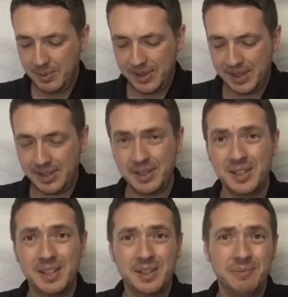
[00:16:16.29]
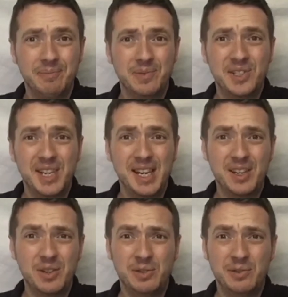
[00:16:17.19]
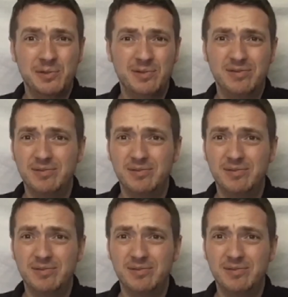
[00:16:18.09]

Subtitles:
within the sake of